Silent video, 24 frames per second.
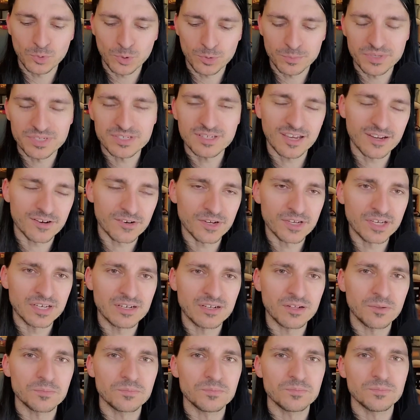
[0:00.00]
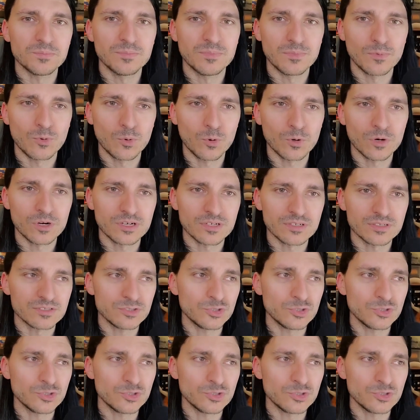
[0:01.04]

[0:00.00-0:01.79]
more material, more,